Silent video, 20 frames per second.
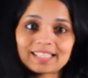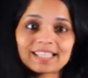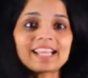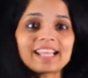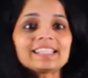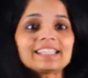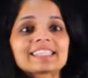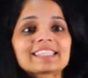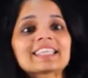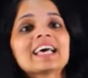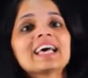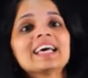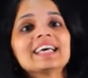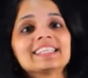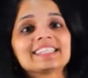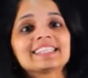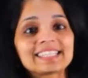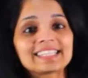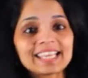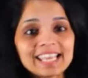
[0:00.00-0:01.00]
Let's
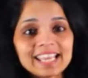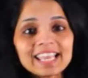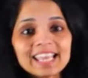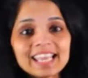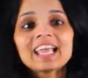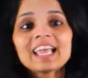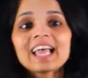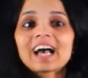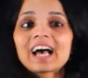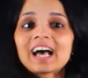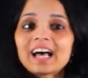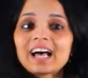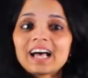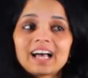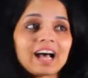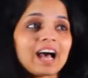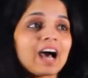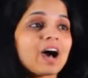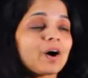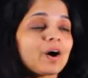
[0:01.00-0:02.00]
see
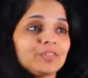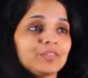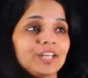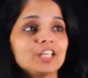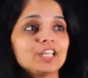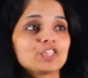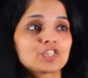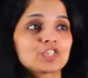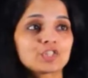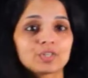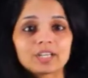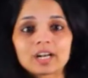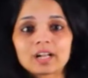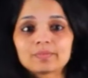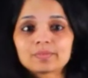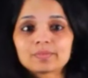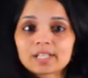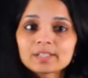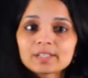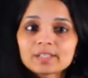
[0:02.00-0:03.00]
how these two
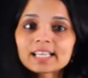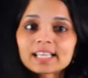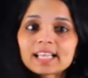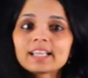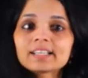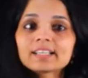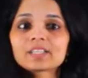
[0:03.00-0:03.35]
graphs looks like.